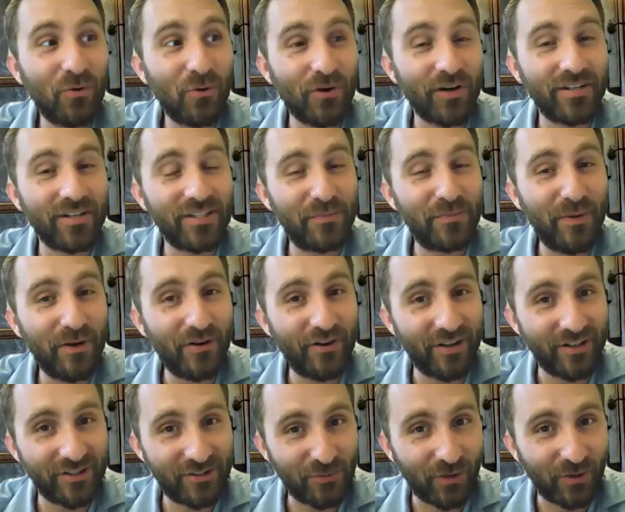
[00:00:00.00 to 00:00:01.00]
more
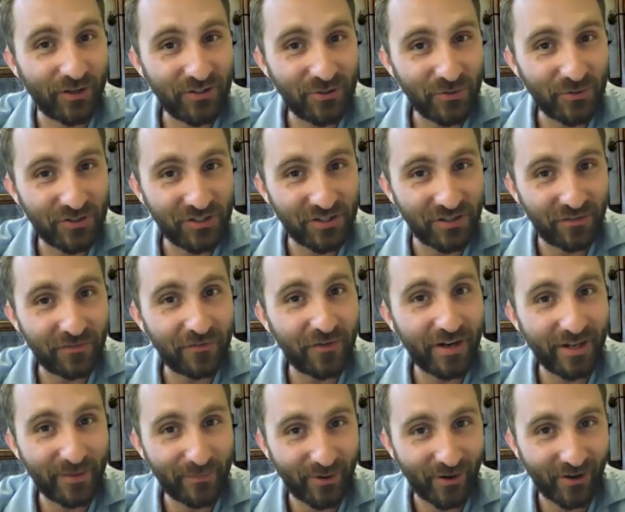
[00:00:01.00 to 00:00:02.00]
experienced one too, which is the
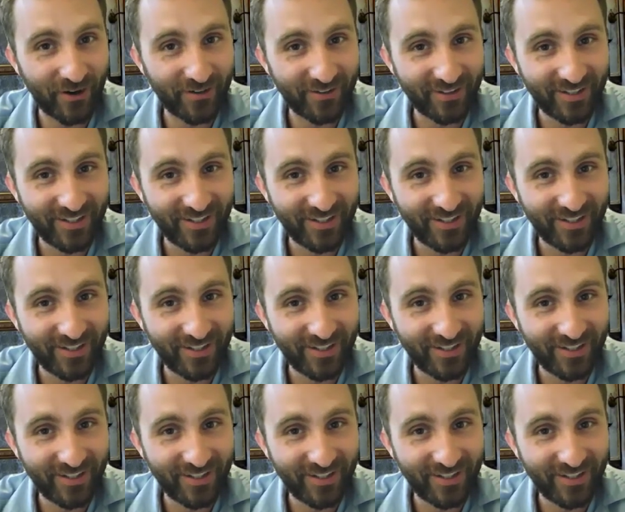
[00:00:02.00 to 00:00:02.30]
funny part.